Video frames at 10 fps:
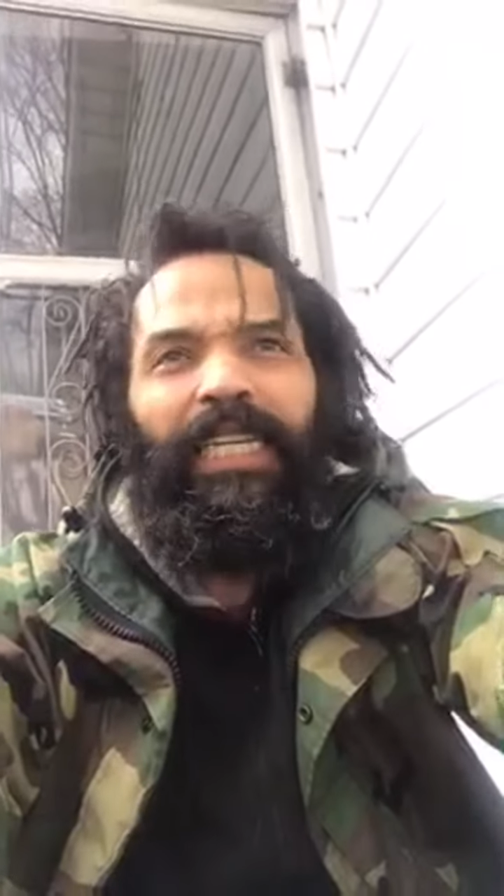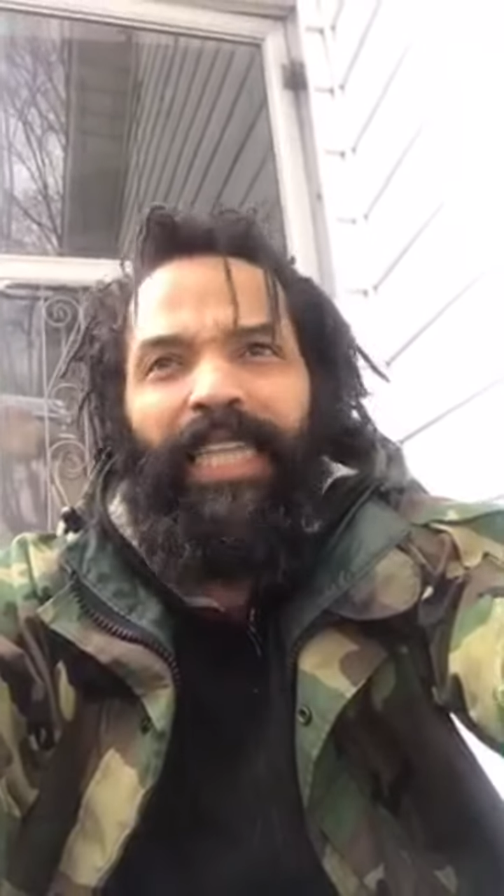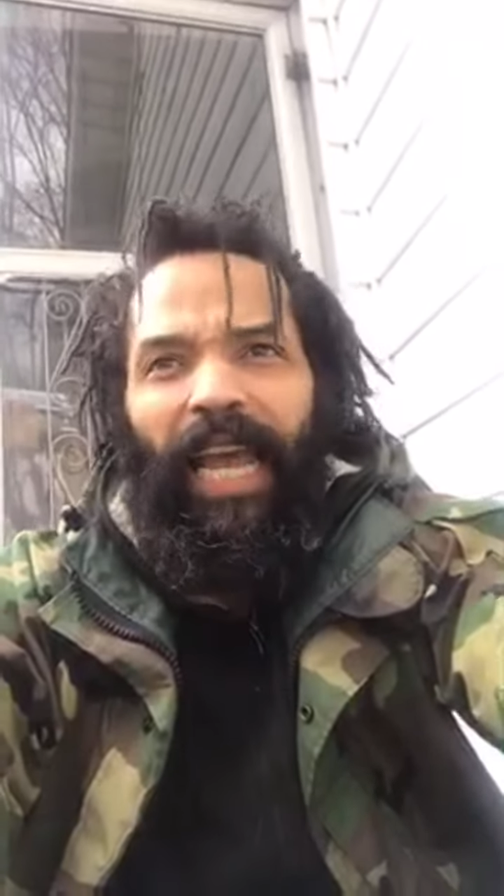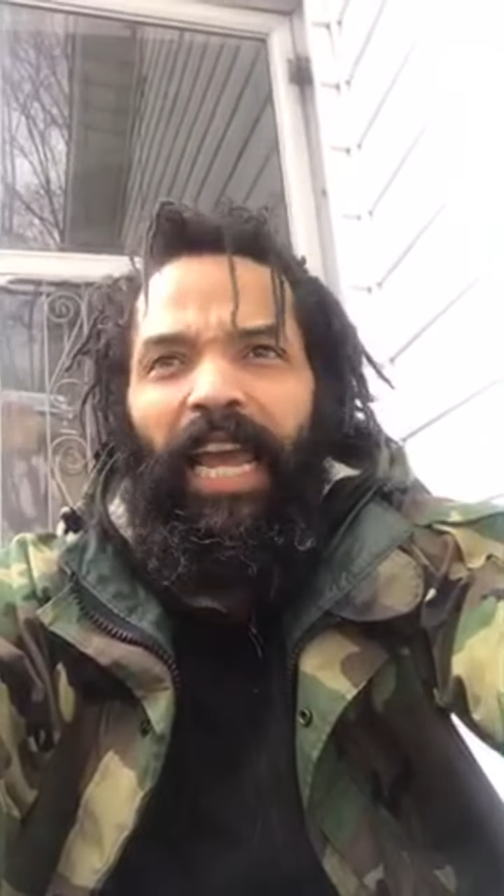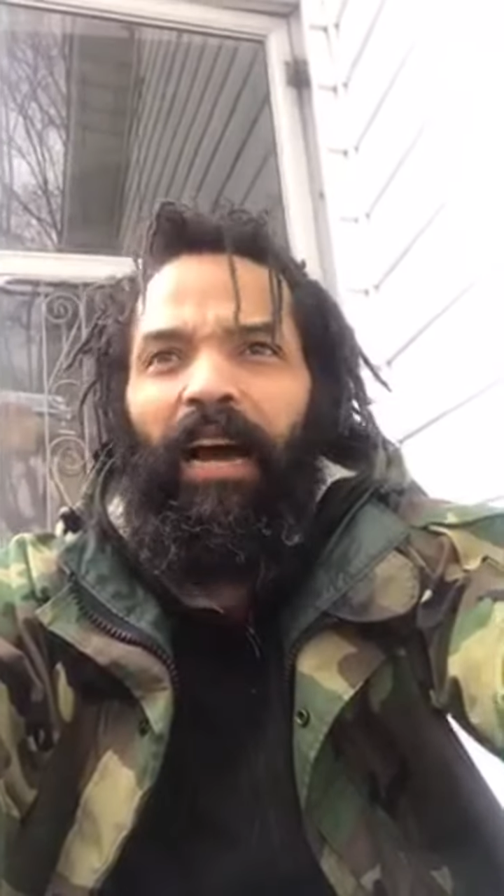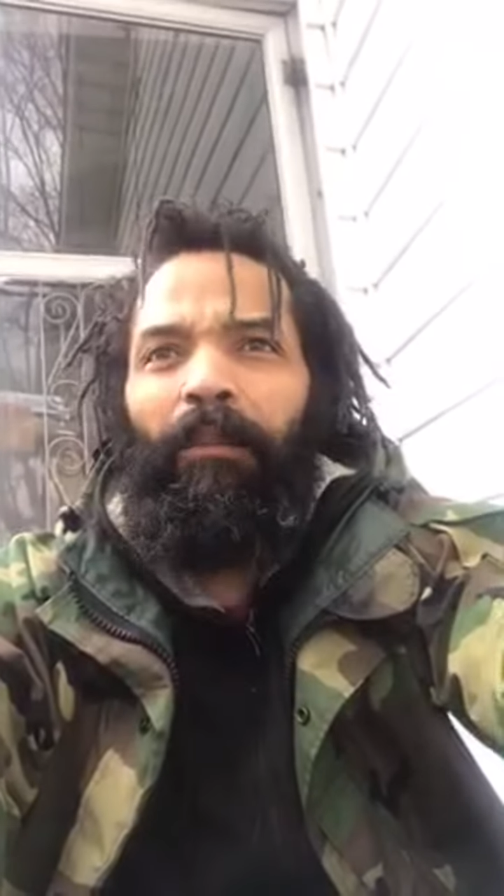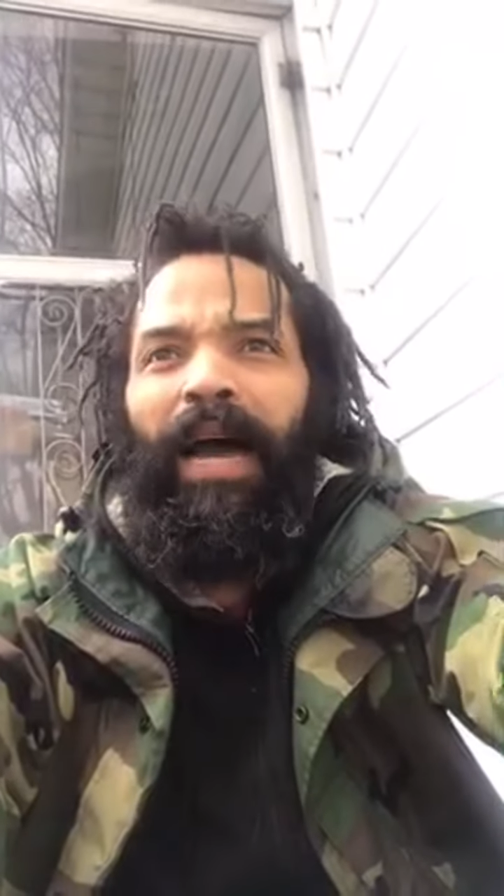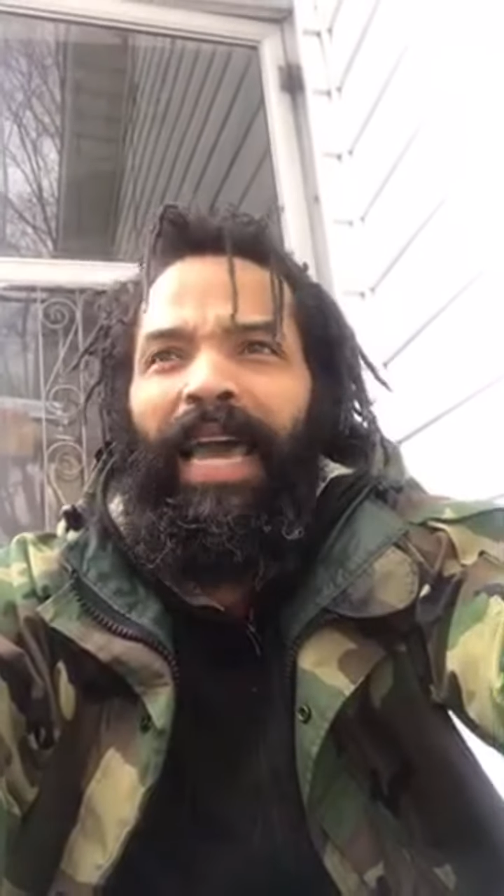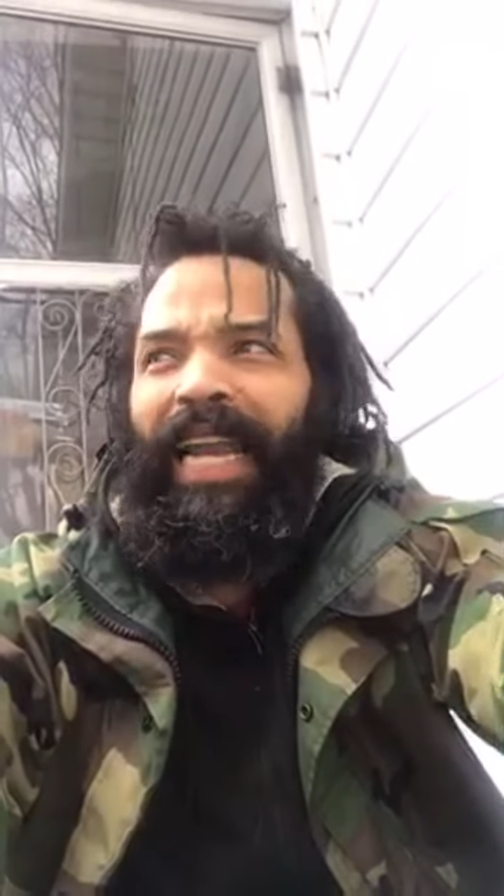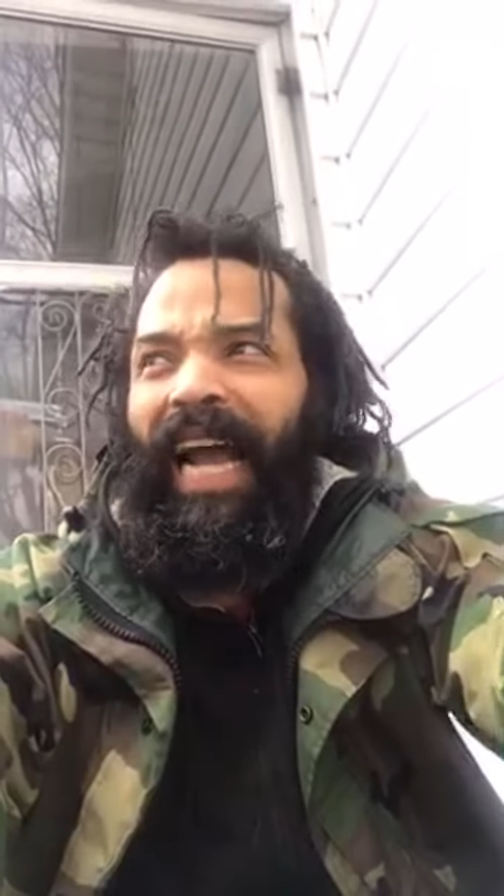damn,
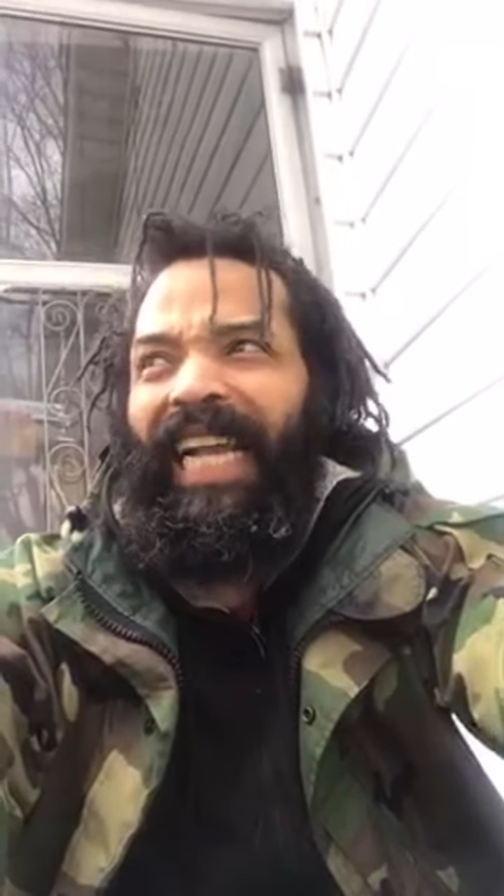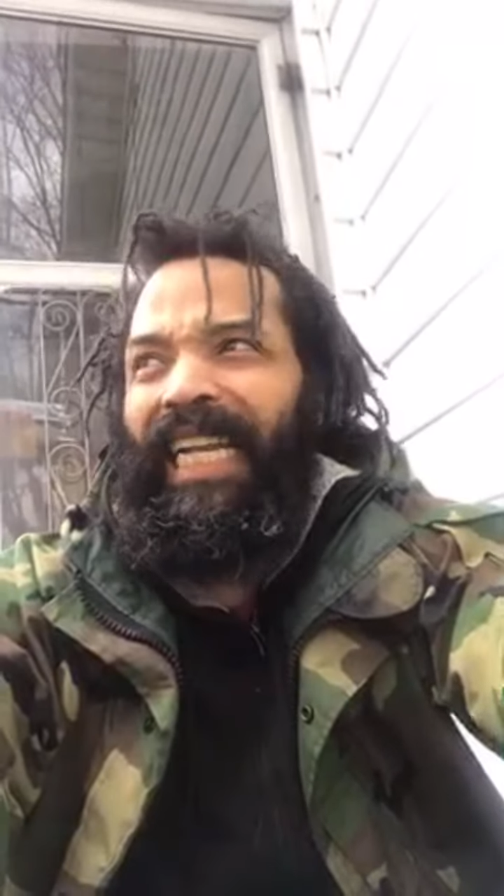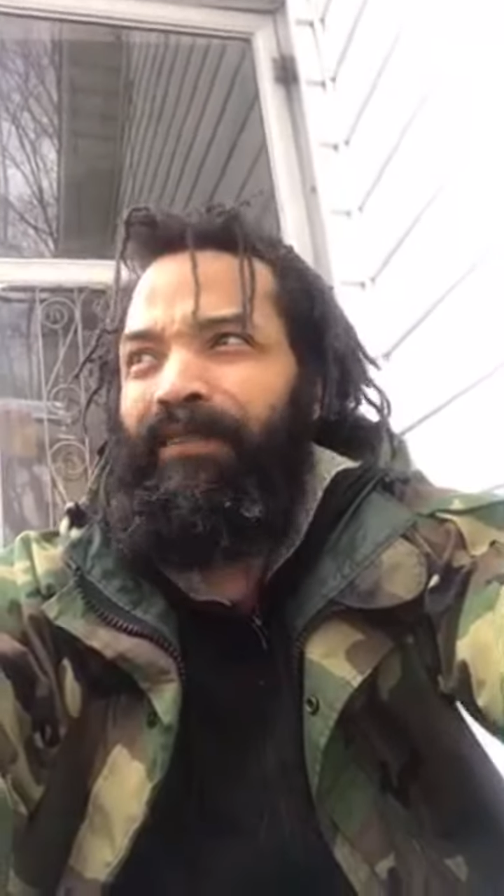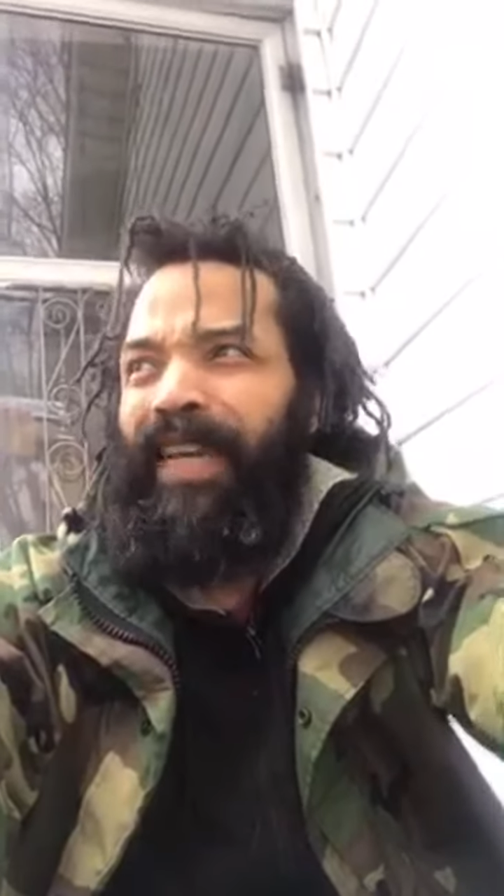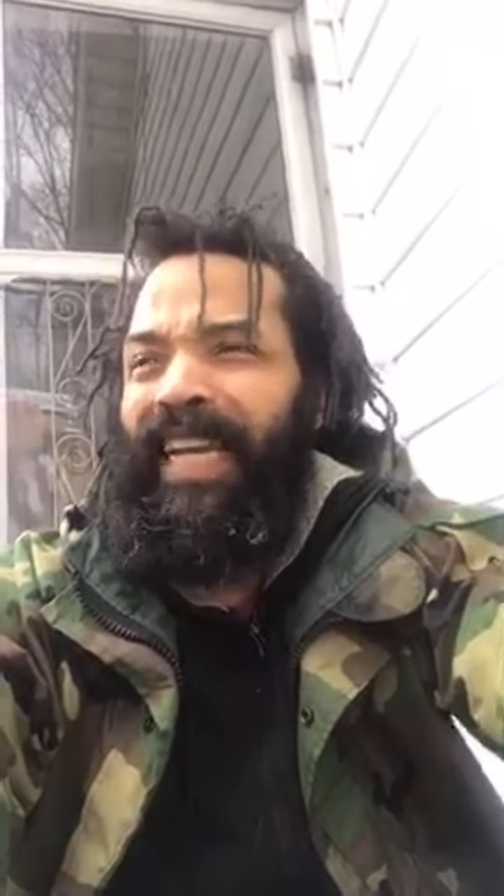and I ain't even